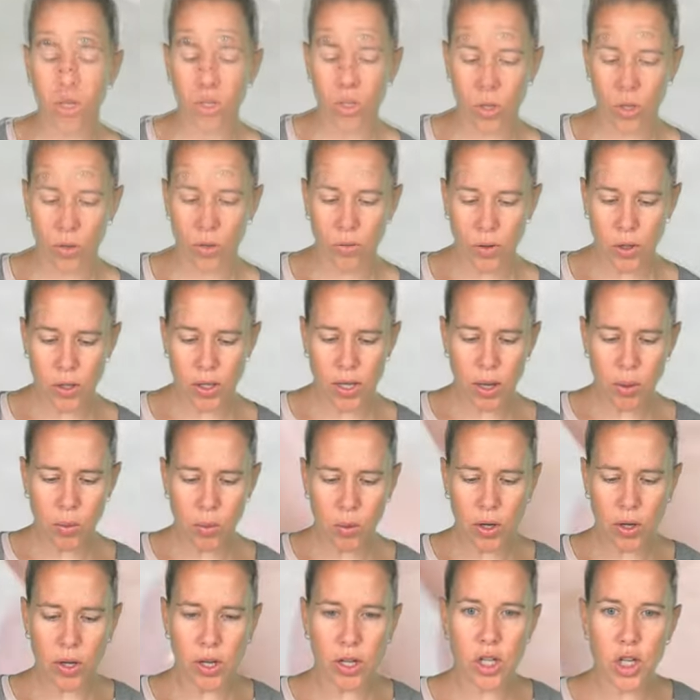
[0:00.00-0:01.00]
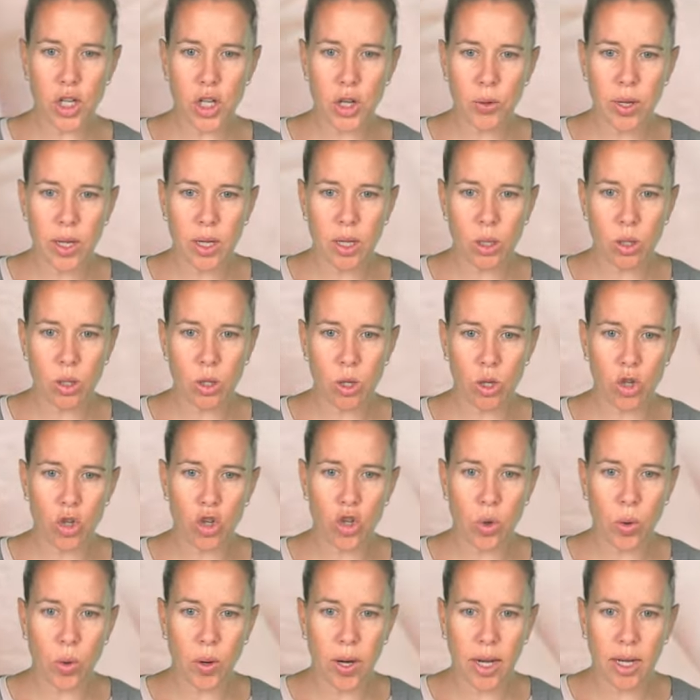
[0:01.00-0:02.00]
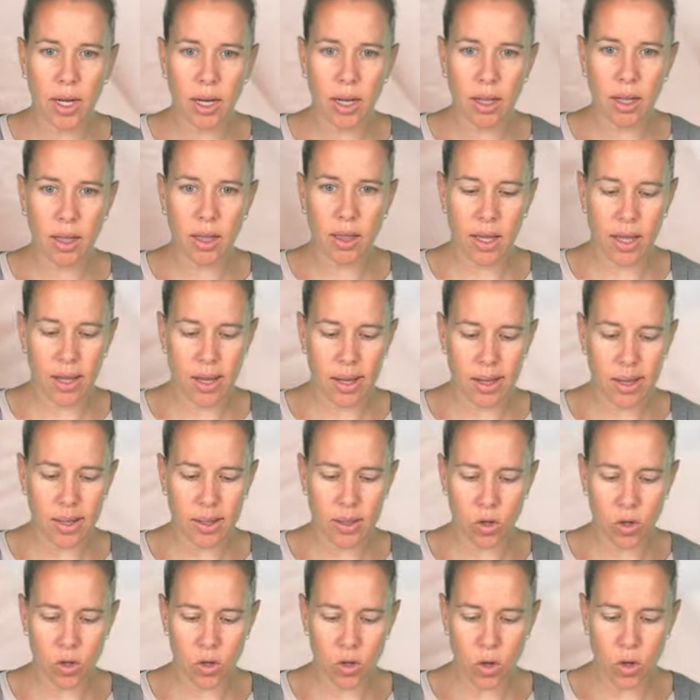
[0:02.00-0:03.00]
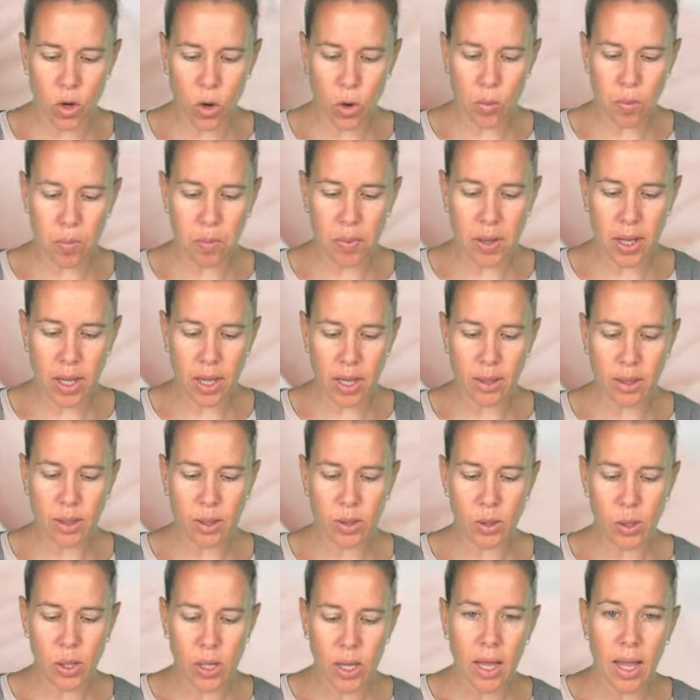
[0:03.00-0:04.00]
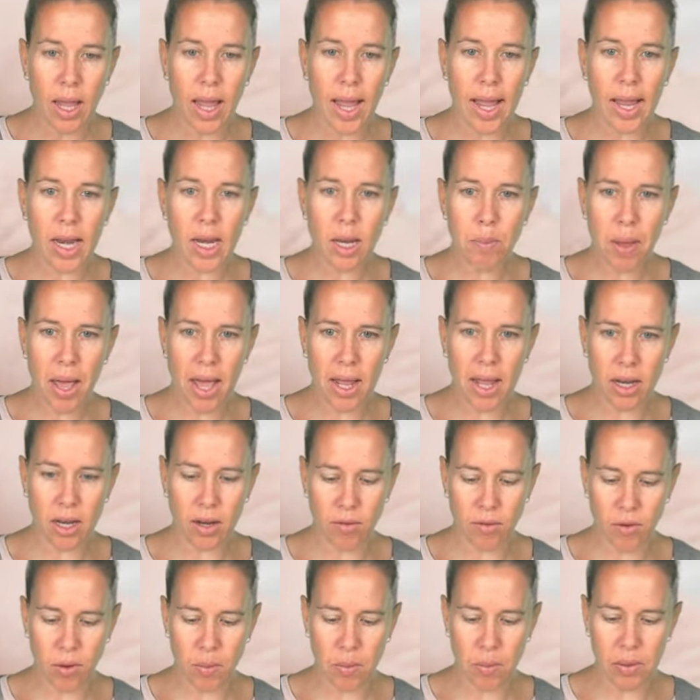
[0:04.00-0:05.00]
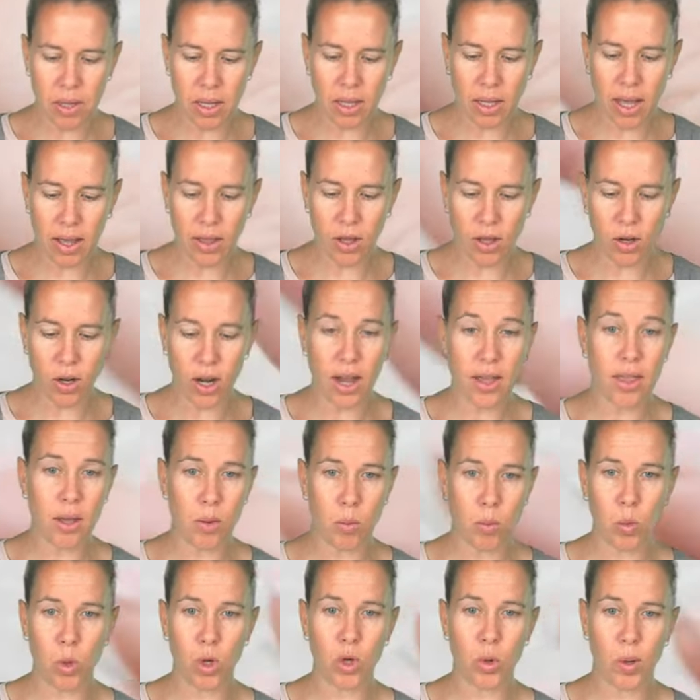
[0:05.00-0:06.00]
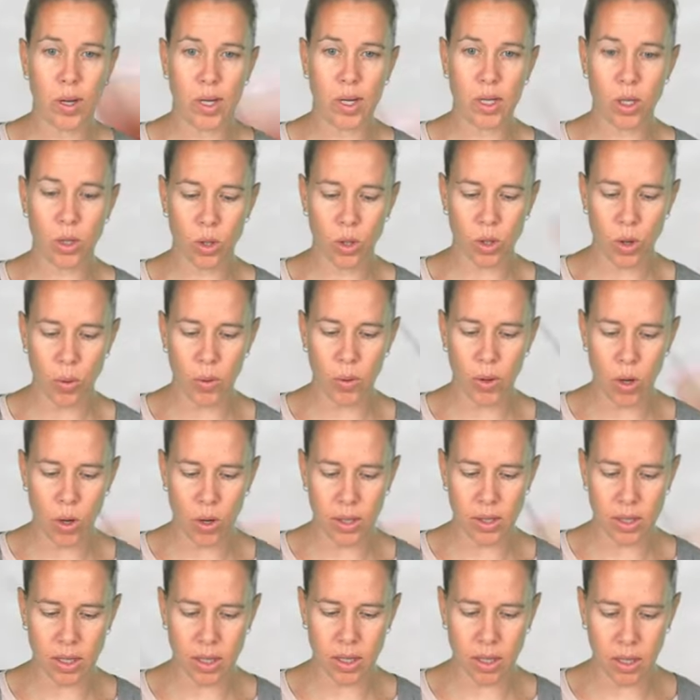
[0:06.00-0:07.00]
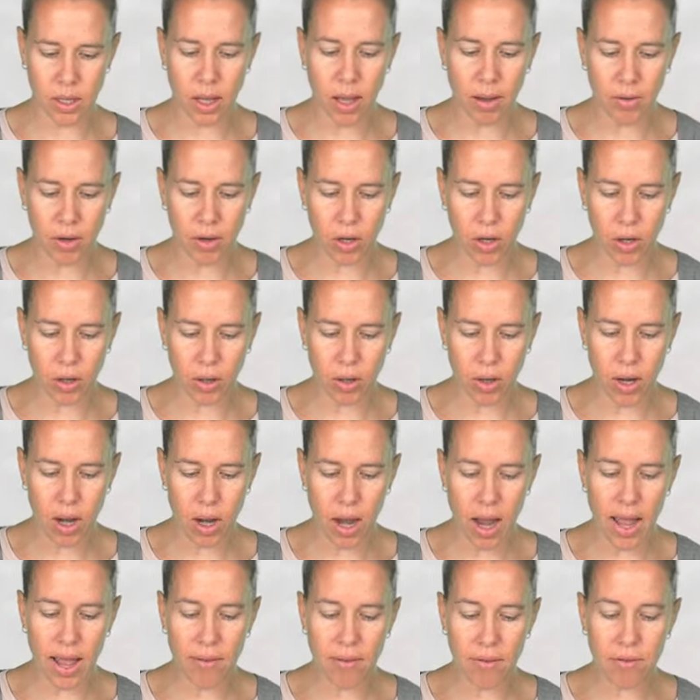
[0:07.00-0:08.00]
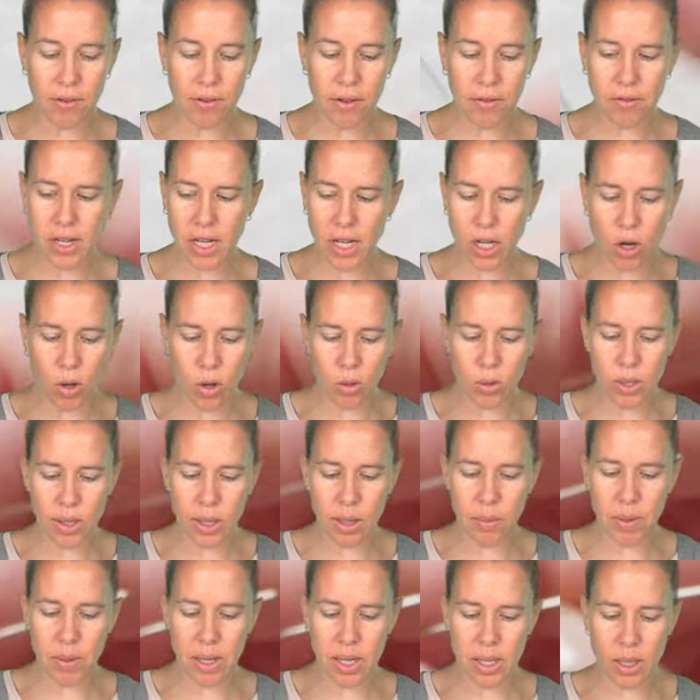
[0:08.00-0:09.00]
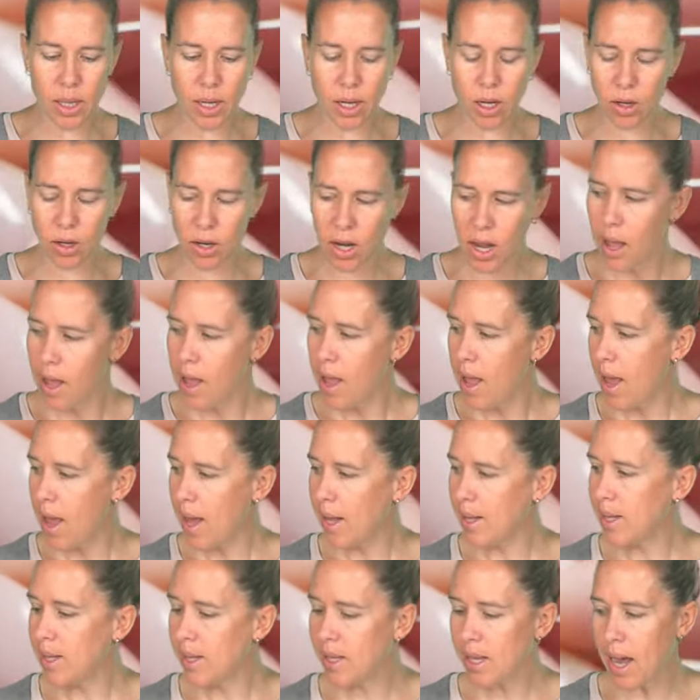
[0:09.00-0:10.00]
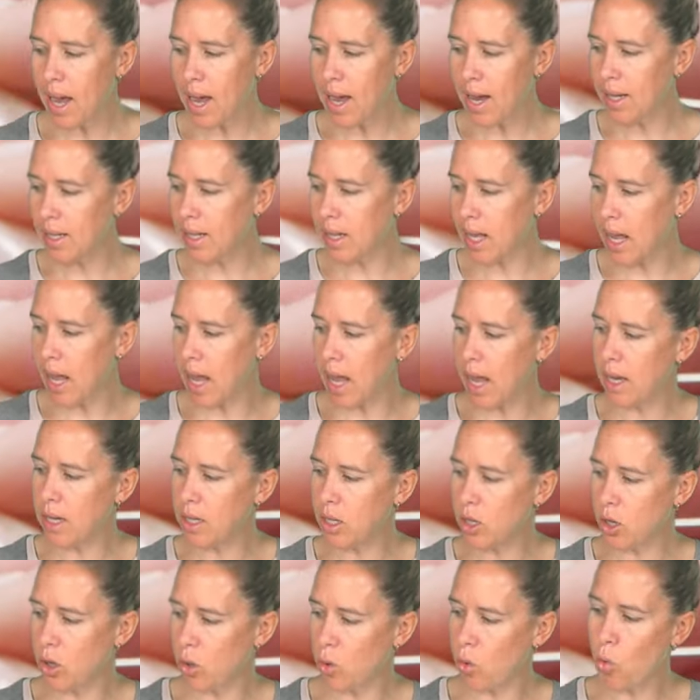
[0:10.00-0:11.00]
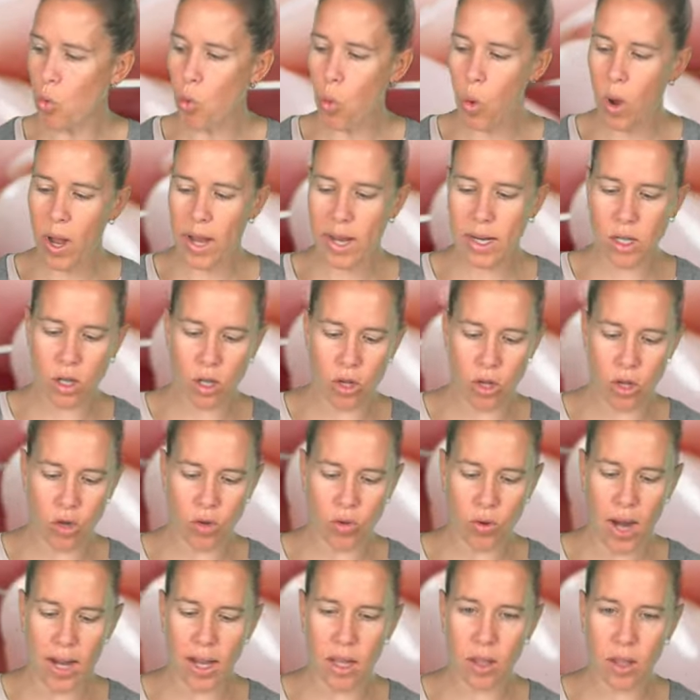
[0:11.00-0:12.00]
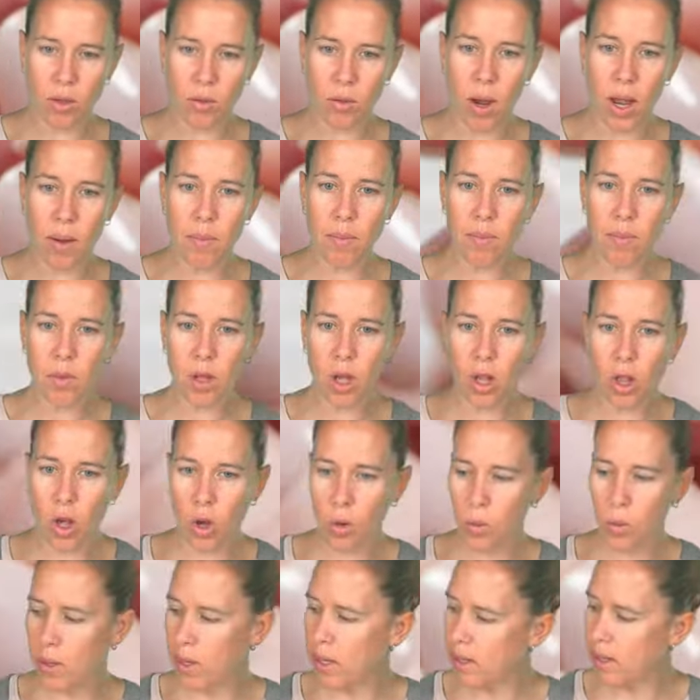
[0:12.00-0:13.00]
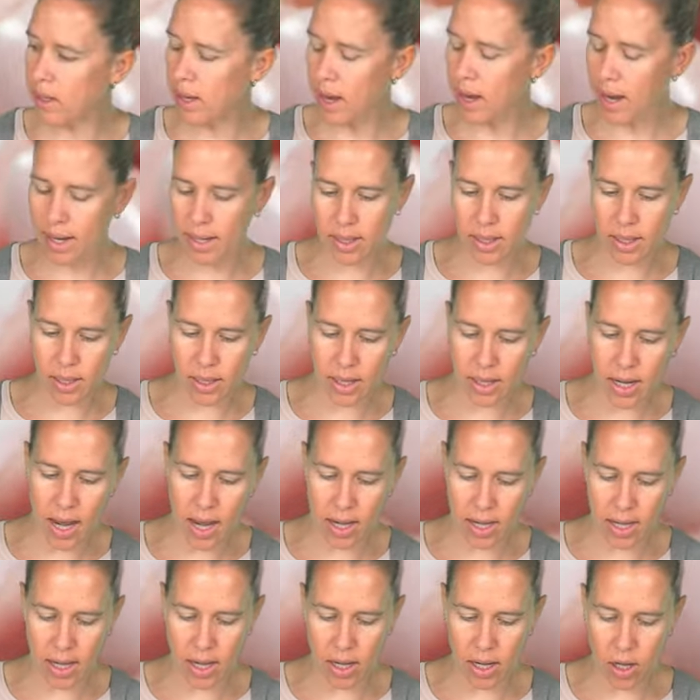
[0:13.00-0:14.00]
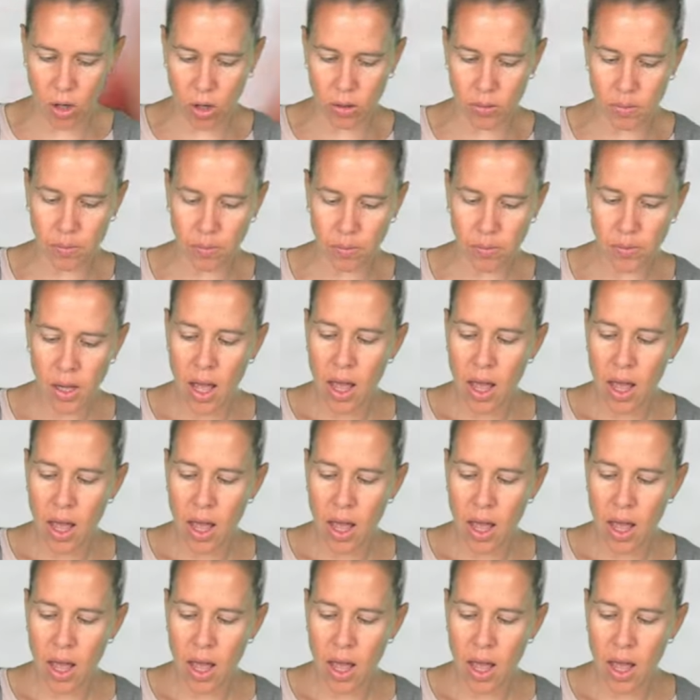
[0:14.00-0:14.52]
So the first thing we're going to do is join these dome beads independent from the leather, and then we're going to sew it onto the leather. I have 15 O seed beads here and size 8 white dragon thread along with a size 10 needle.